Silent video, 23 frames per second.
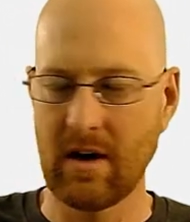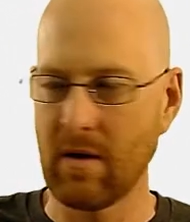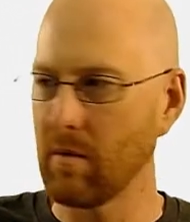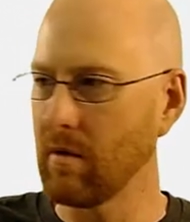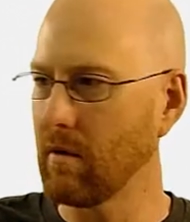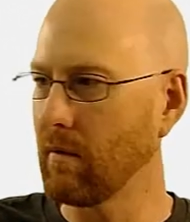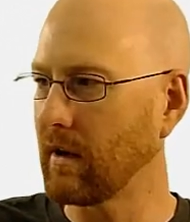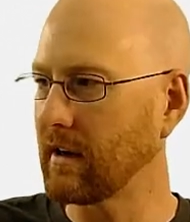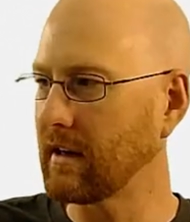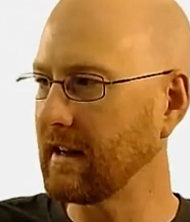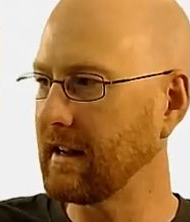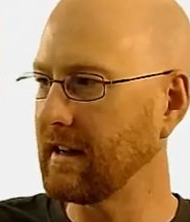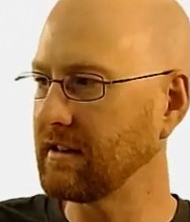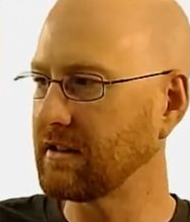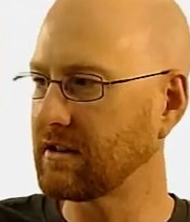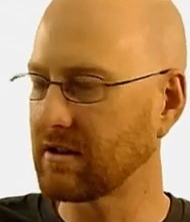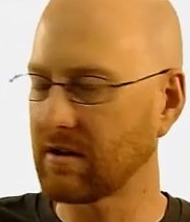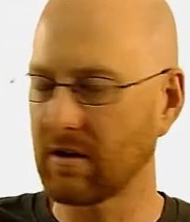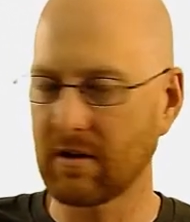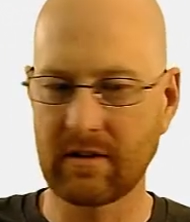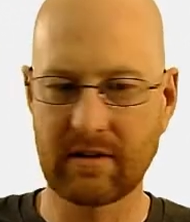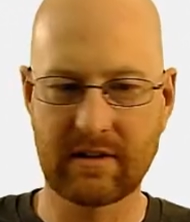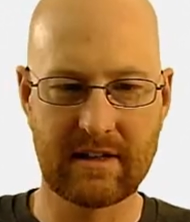We want to
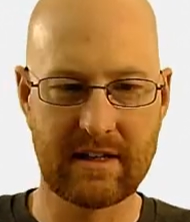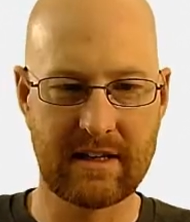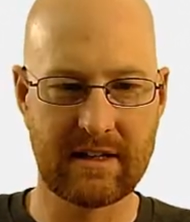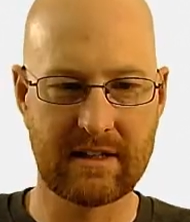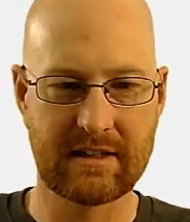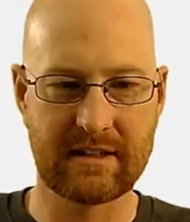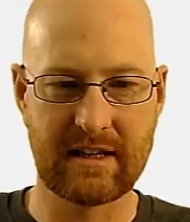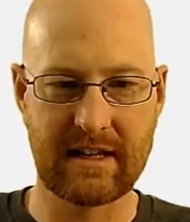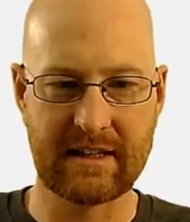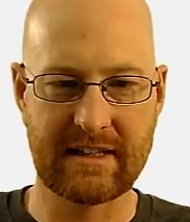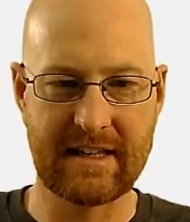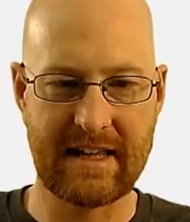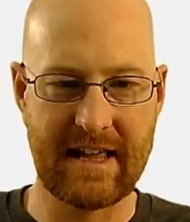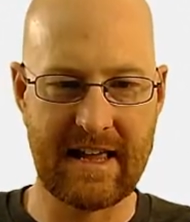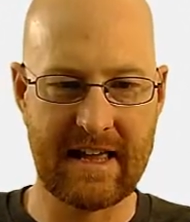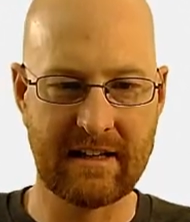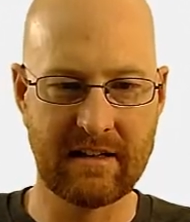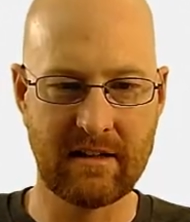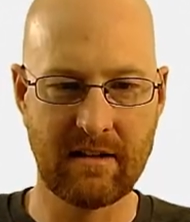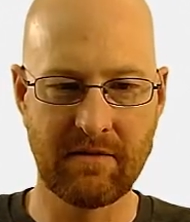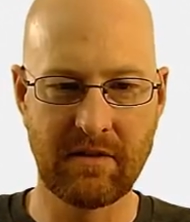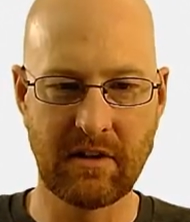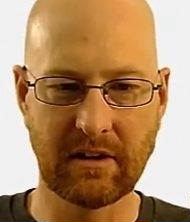insert this at the
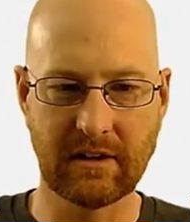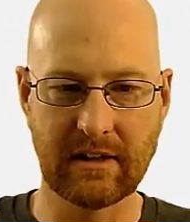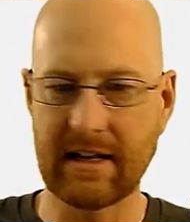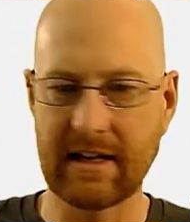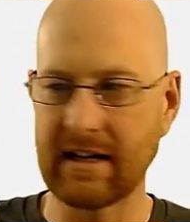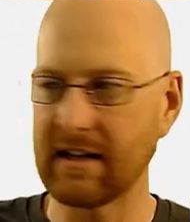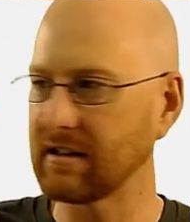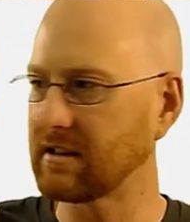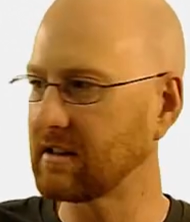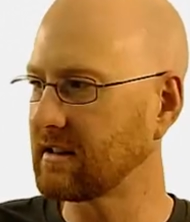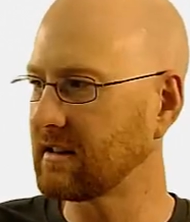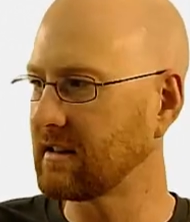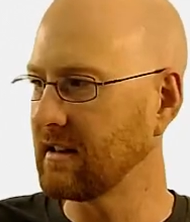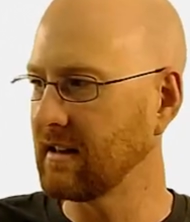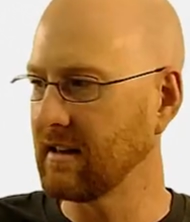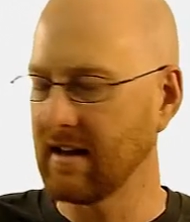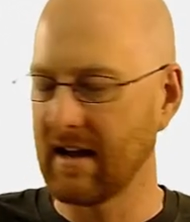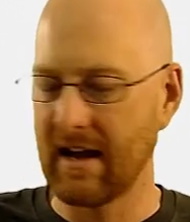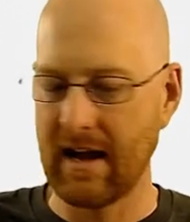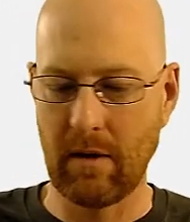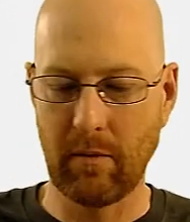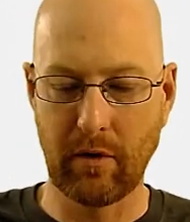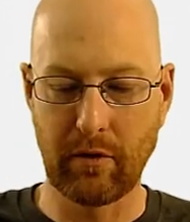end of the list.
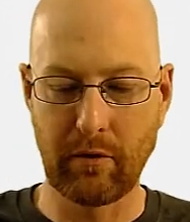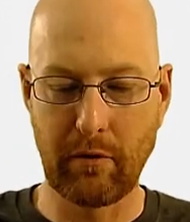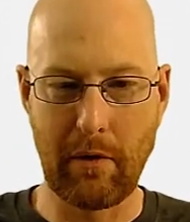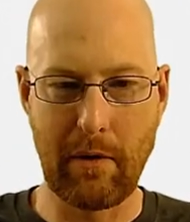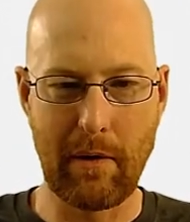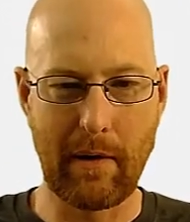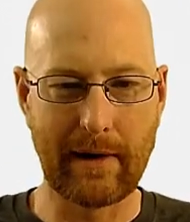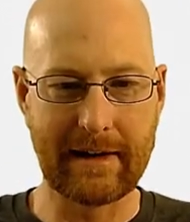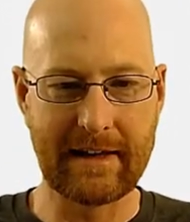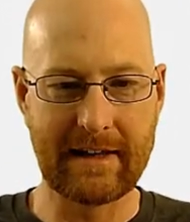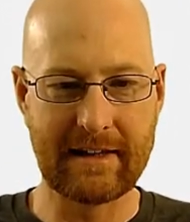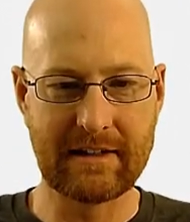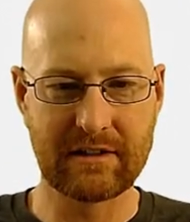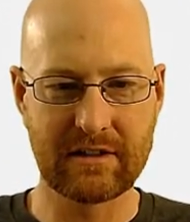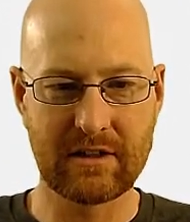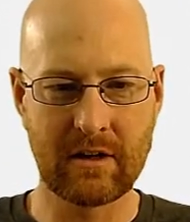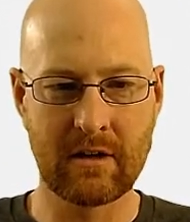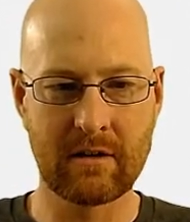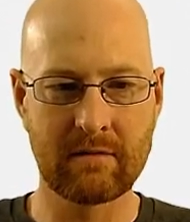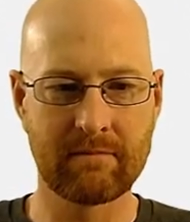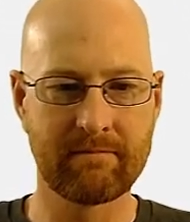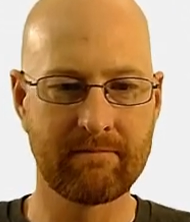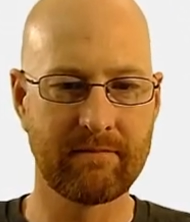And what do we want to
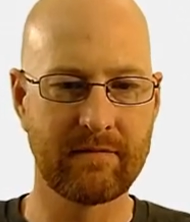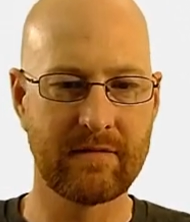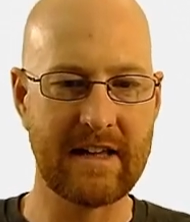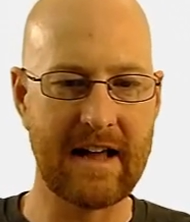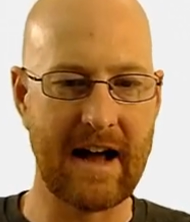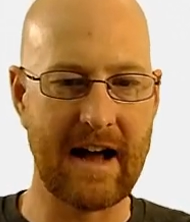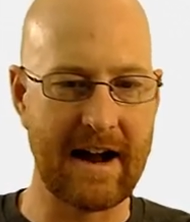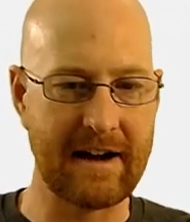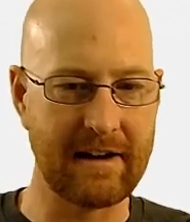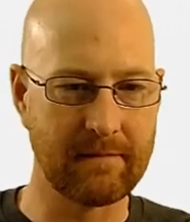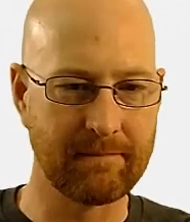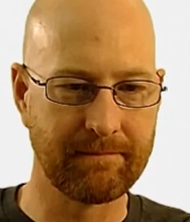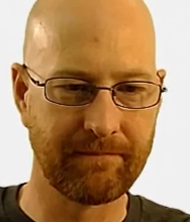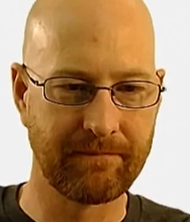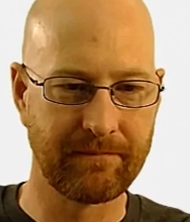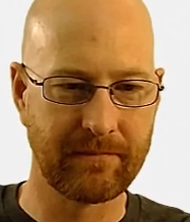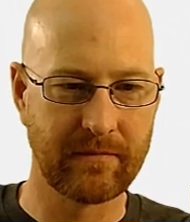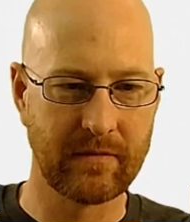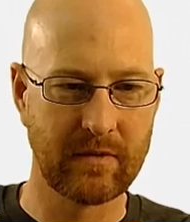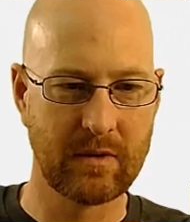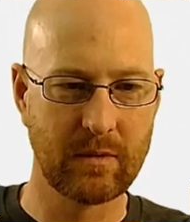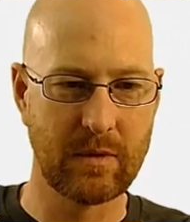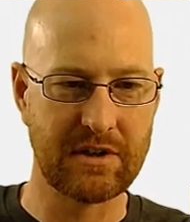insert? The item,
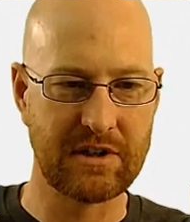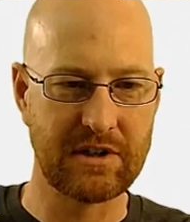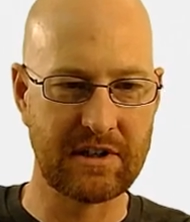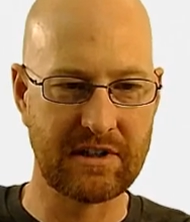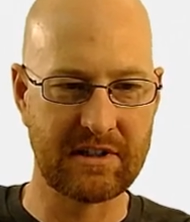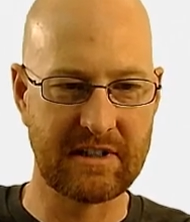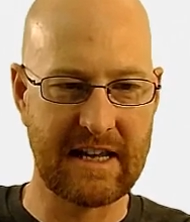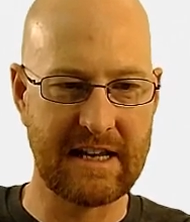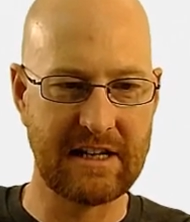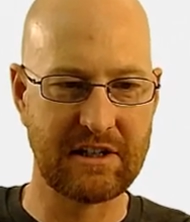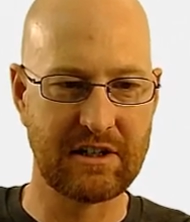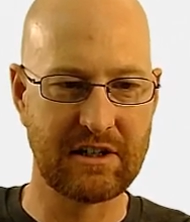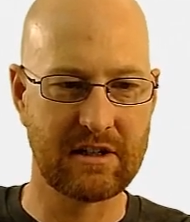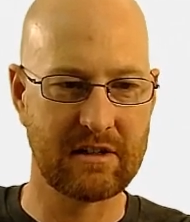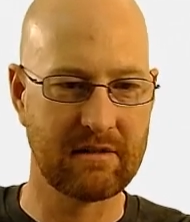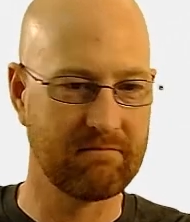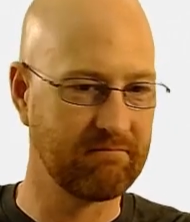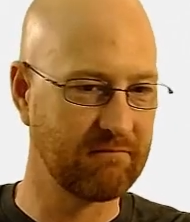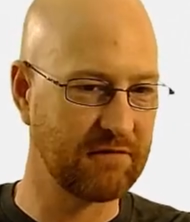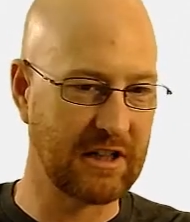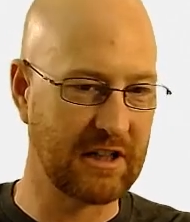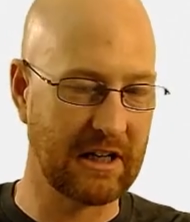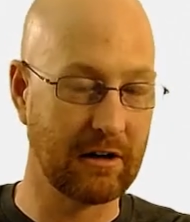which is each
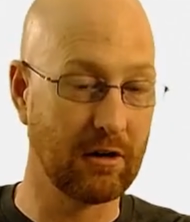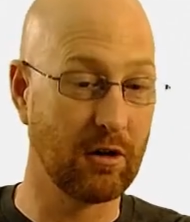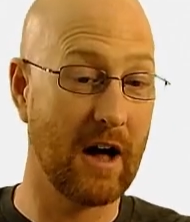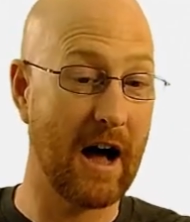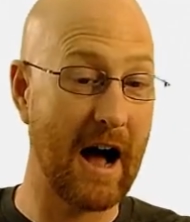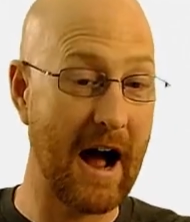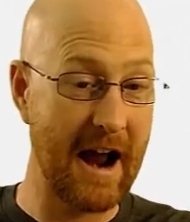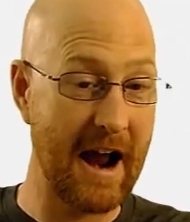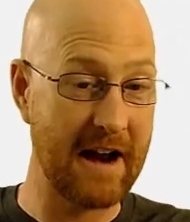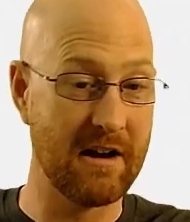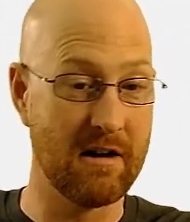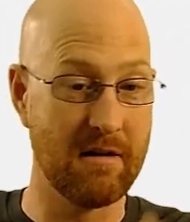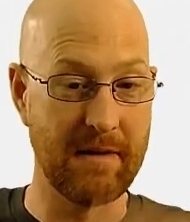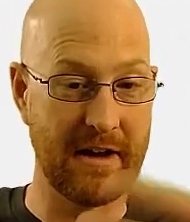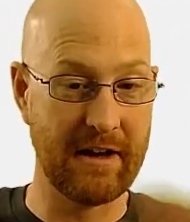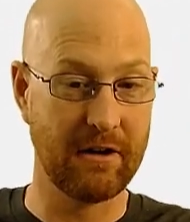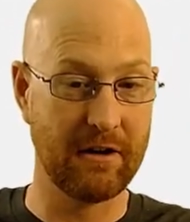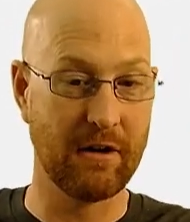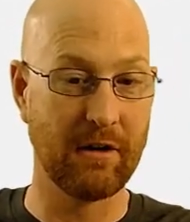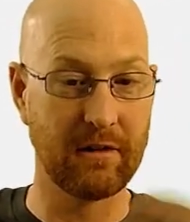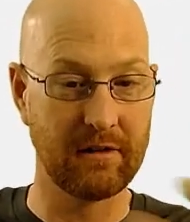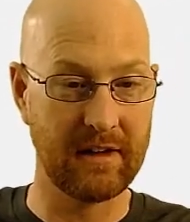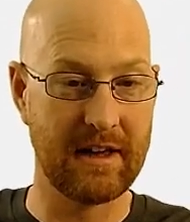single item
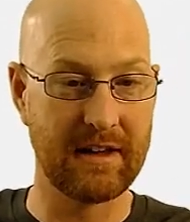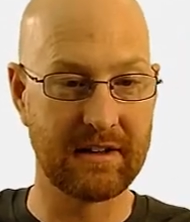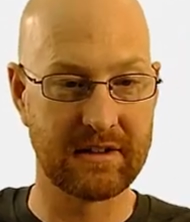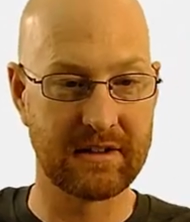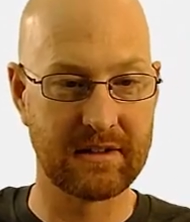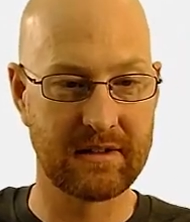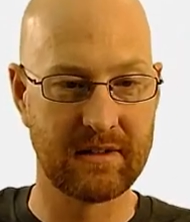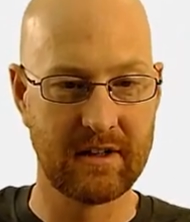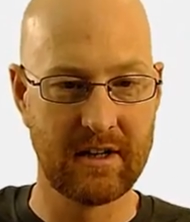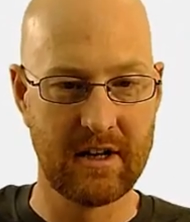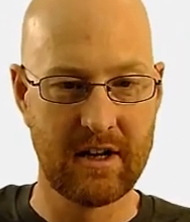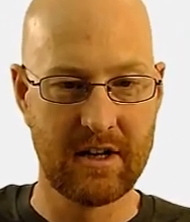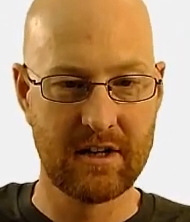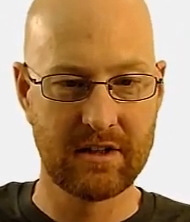in our list.